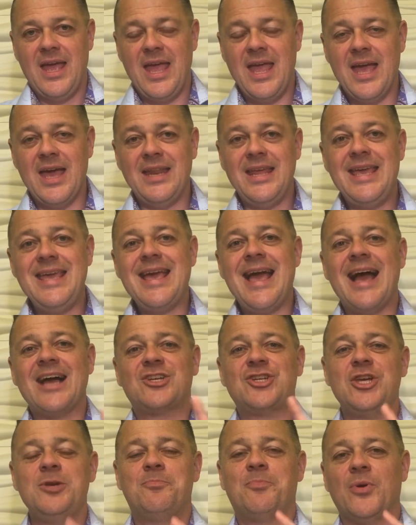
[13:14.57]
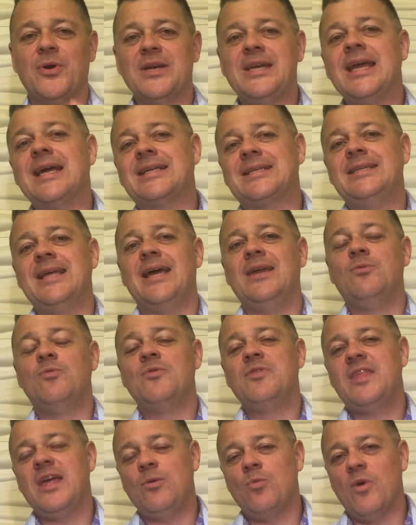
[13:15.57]
And he actually predicted
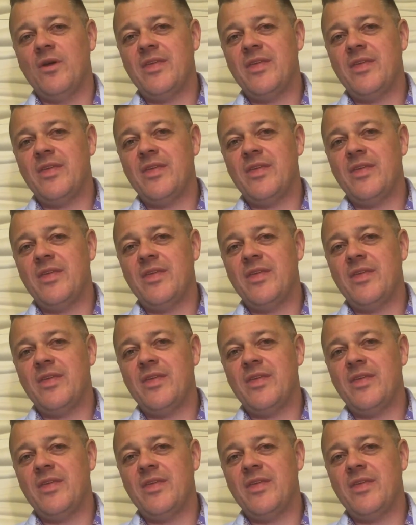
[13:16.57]
that